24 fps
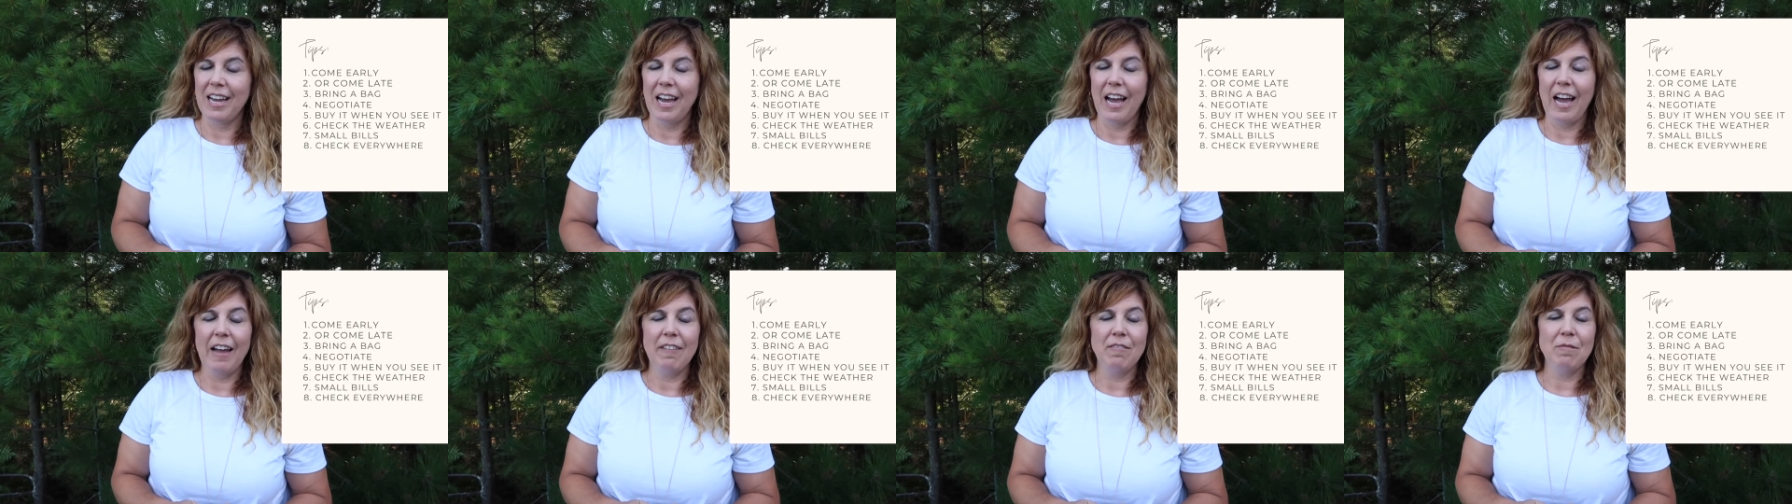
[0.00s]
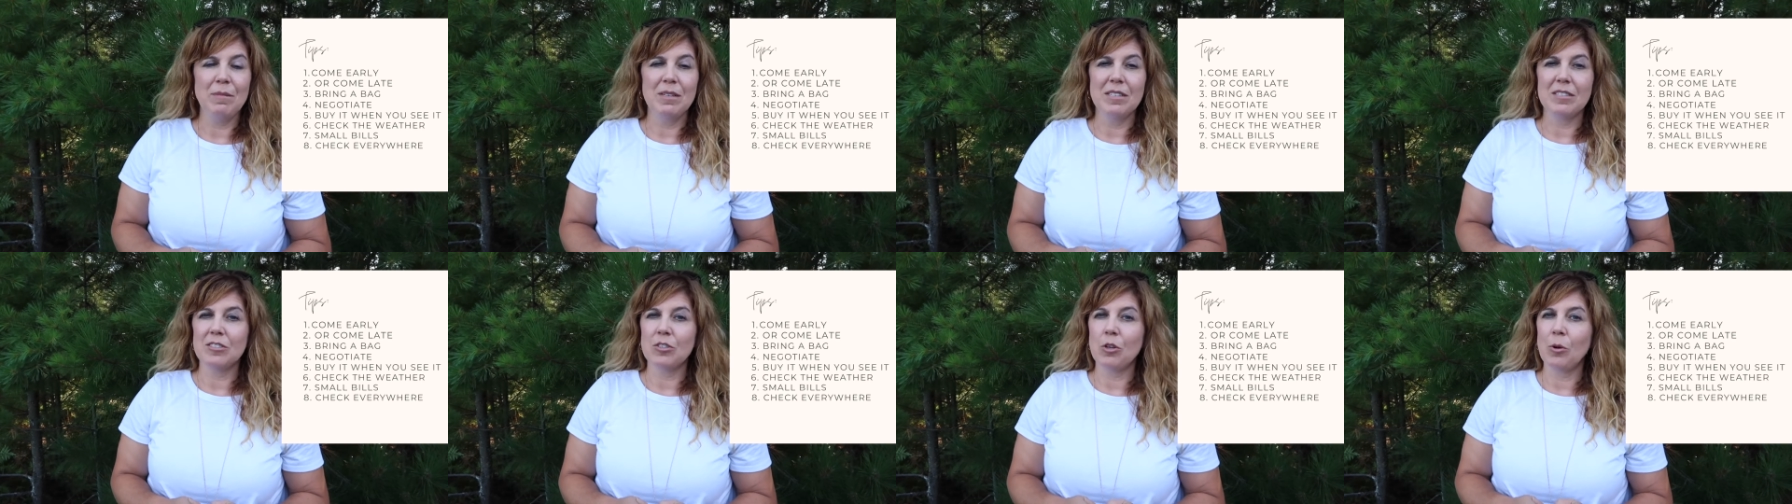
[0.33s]
I've
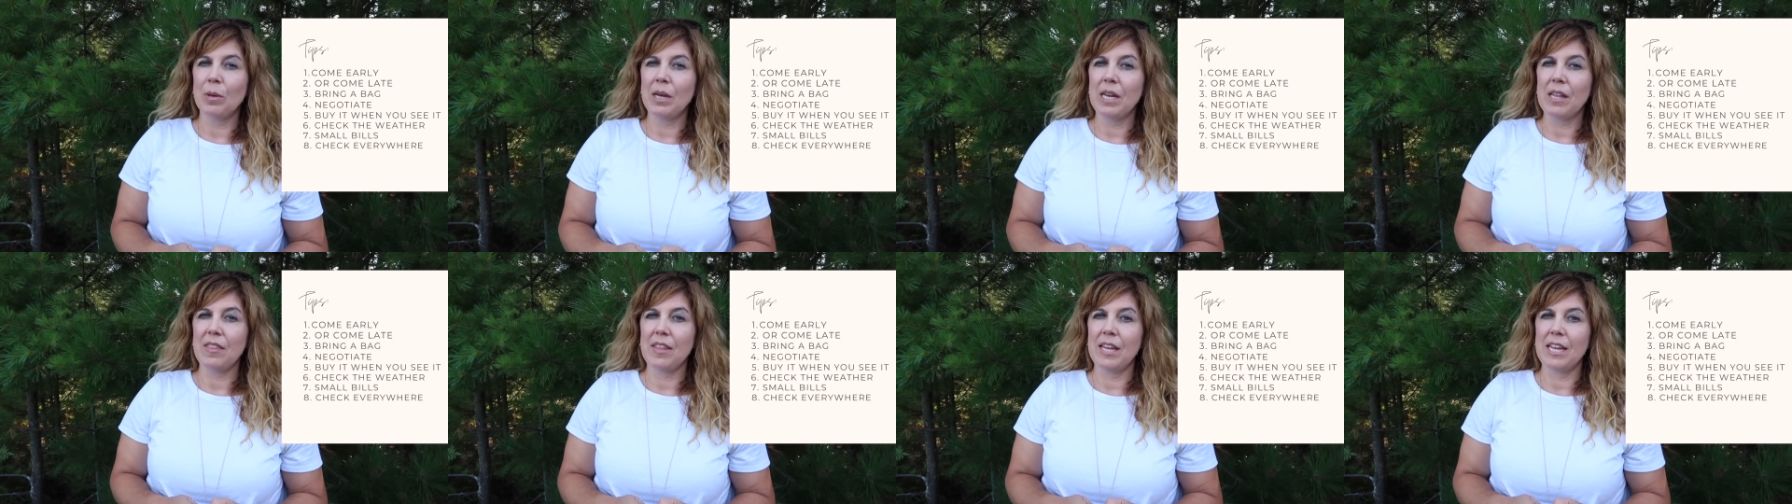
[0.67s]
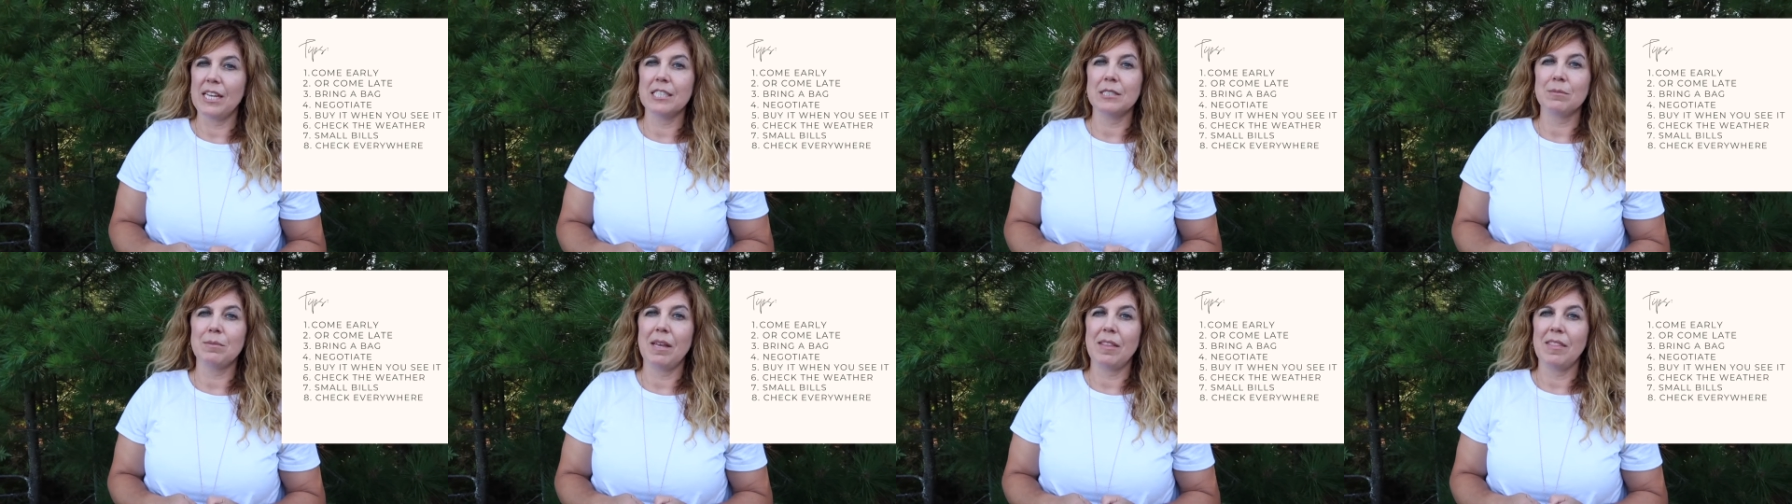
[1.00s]
missed so many
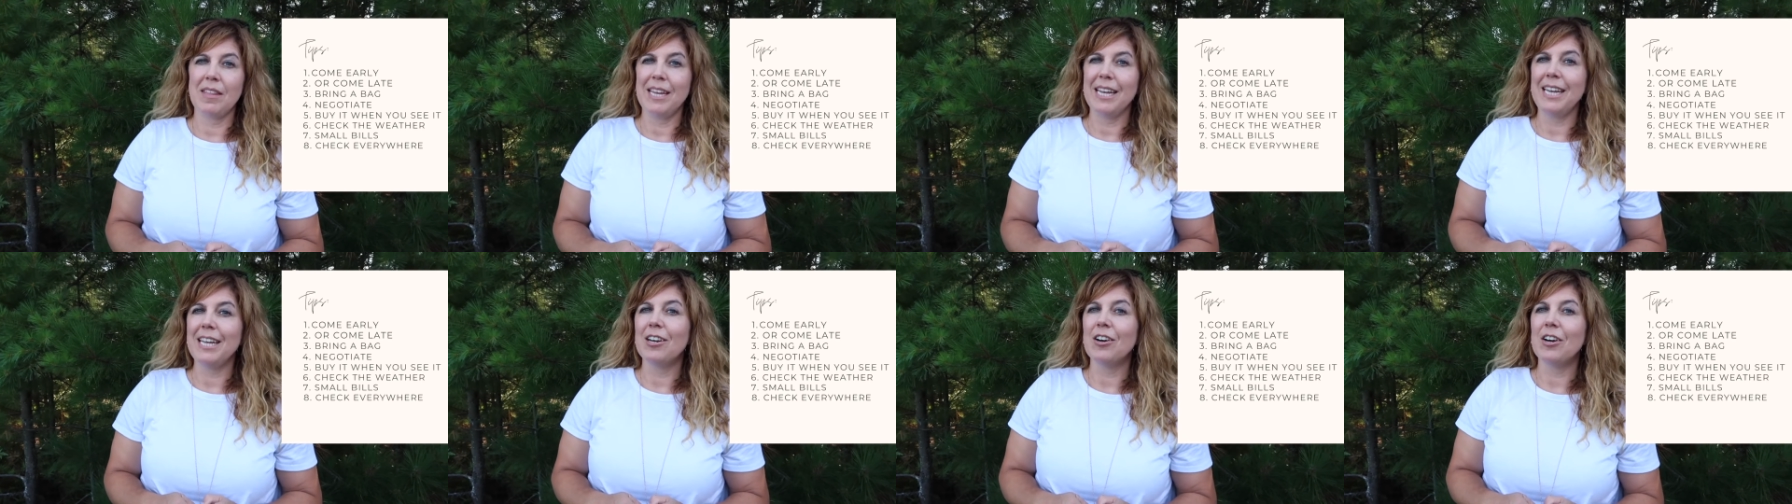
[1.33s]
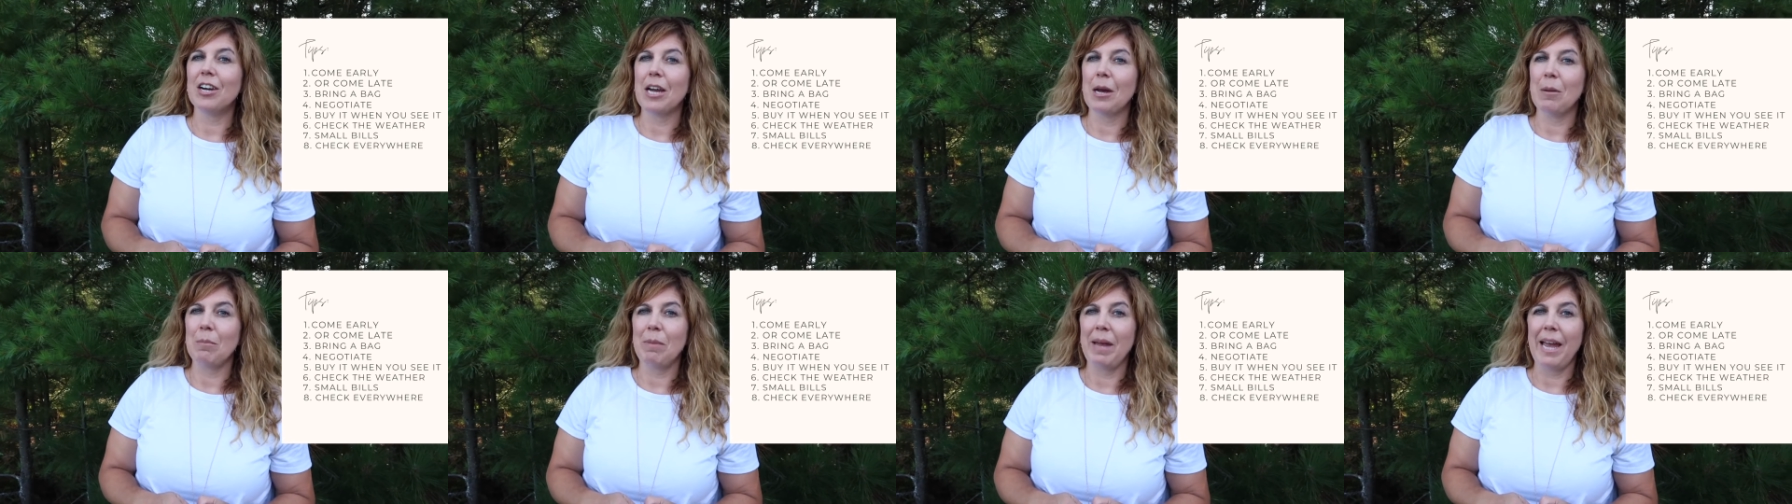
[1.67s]
things by thinking
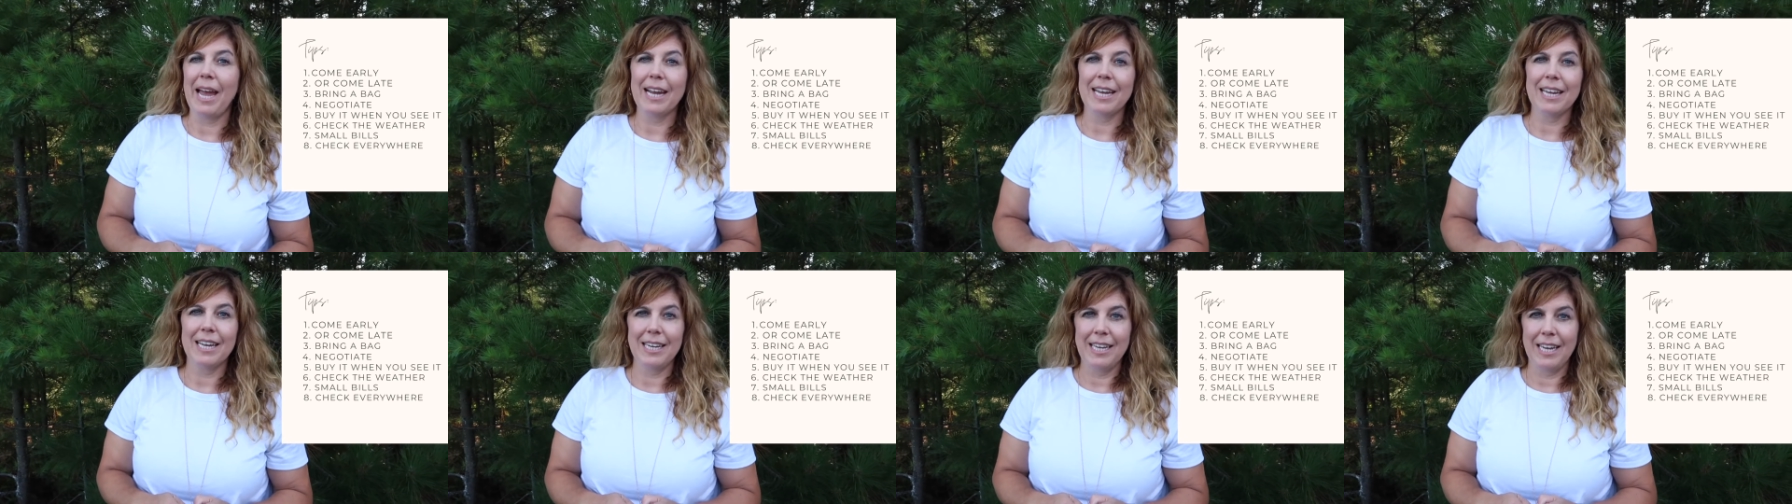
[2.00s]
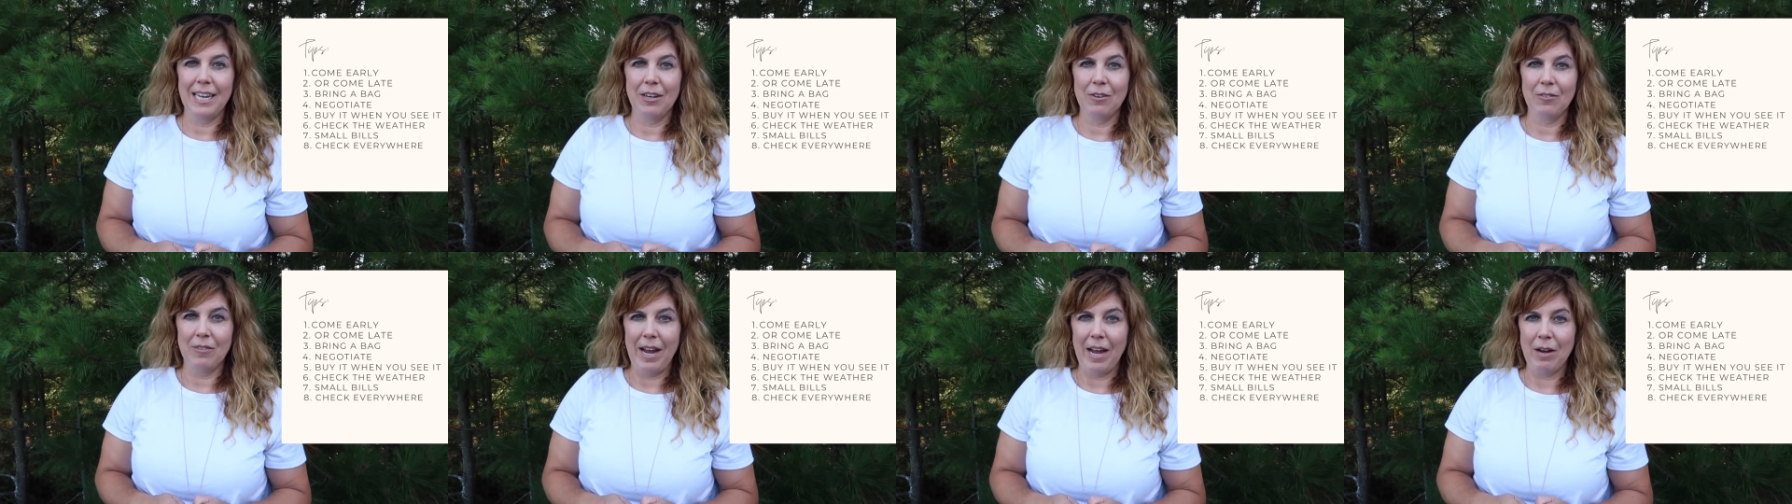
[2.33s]
I'll come back
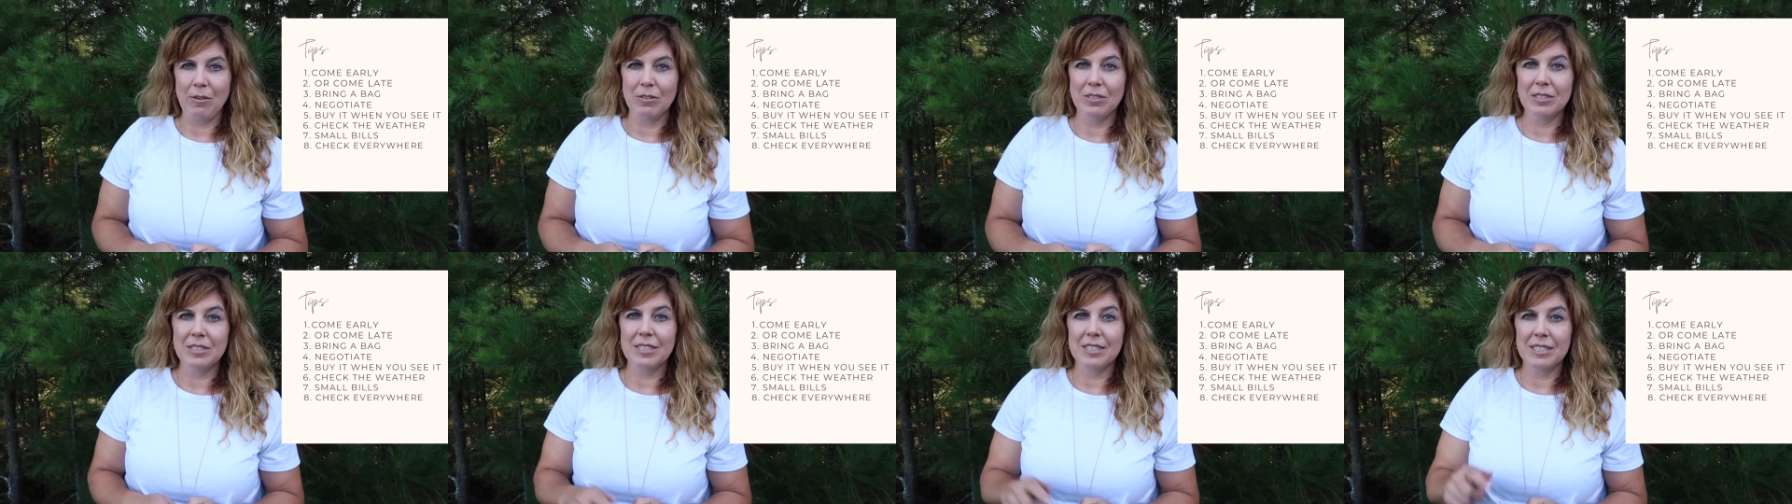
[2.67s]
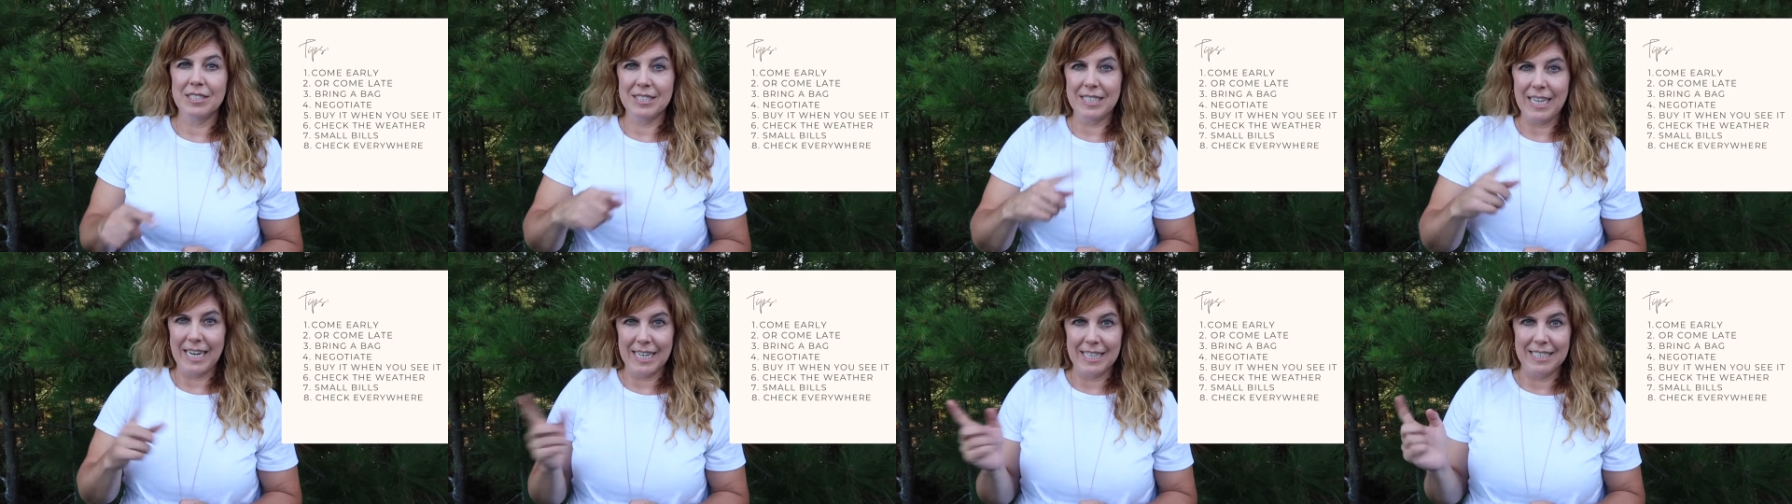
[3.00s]
again around
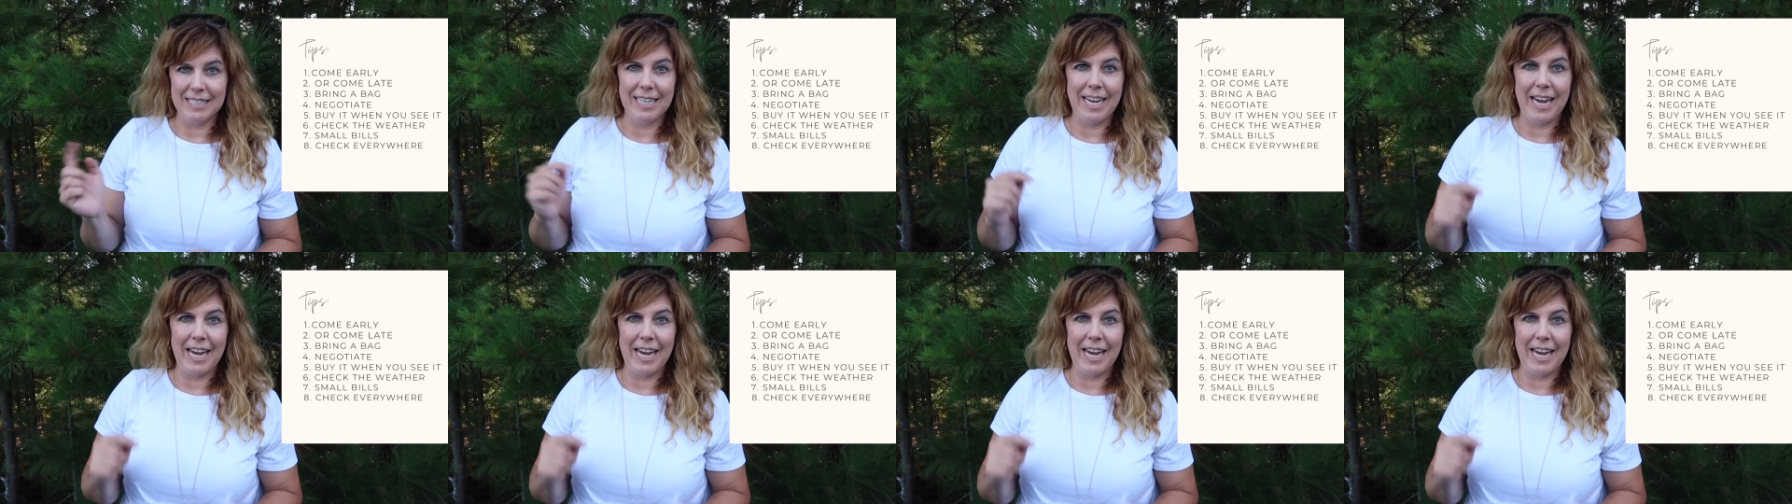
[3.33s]
the second